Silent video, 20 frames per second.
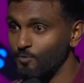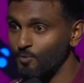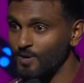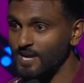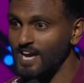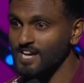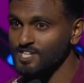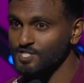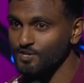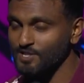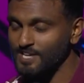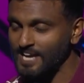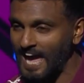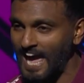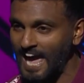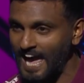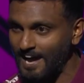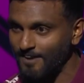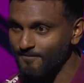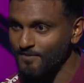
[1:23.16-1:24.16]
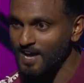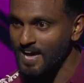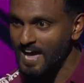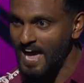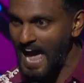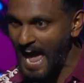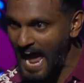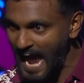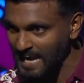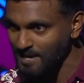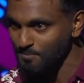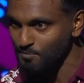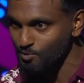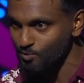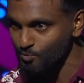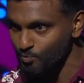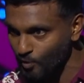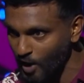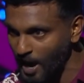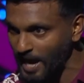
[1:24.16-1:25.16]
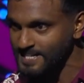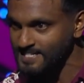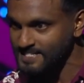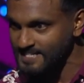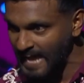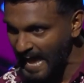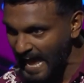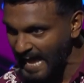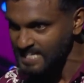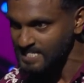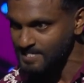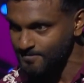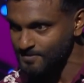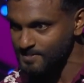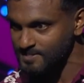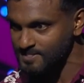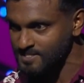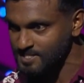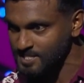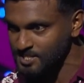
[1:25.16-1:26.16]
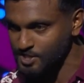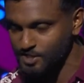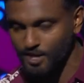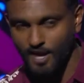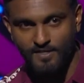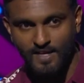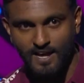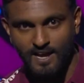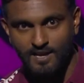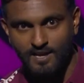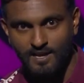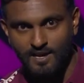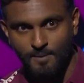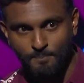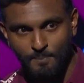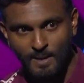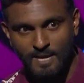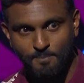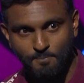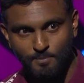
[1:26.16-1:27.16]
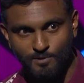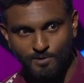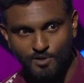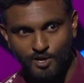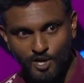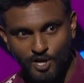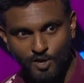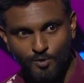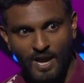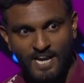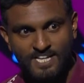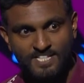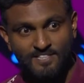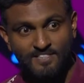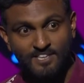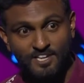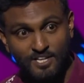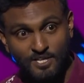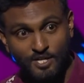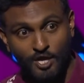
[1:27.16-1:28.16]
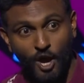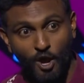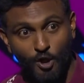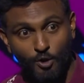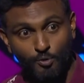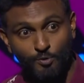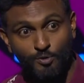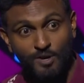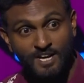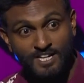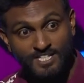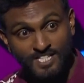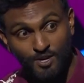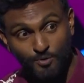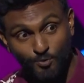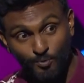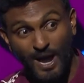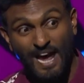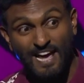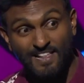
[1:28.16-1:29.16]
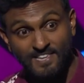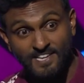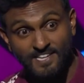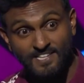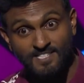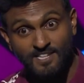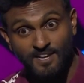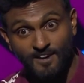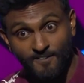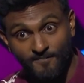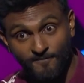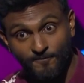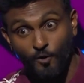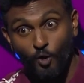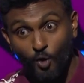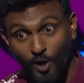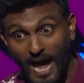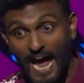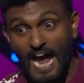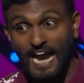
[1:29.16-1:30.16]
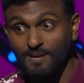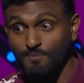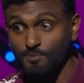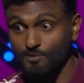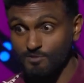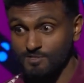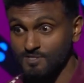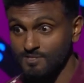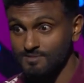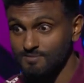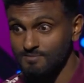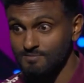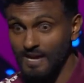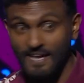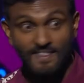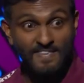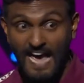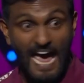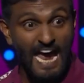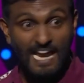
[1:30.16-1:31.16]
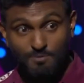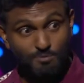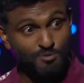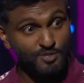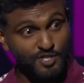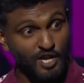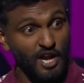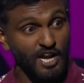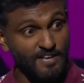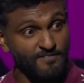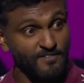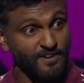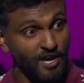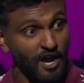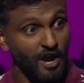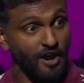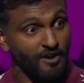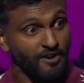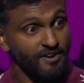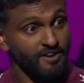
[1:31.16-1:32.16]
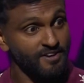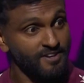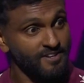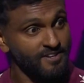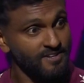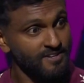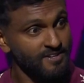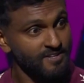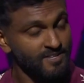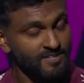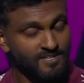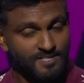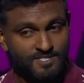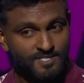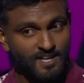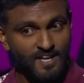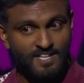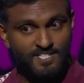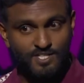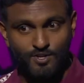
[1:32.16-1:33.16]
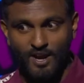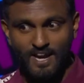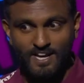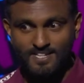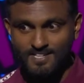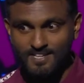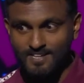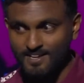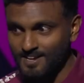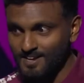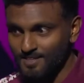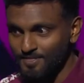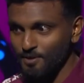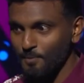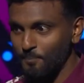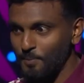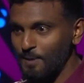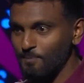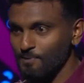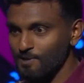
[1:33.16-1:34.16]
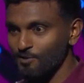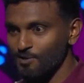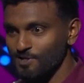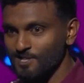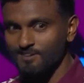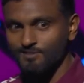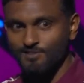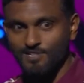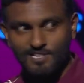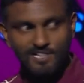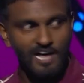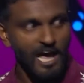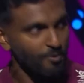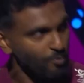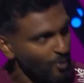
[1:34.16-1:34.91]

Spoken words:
we actually have animal rights activists. Did you know that? People who actually go to rallies for animals. And the animals don't even go. That's crazy. There are people who are literally like,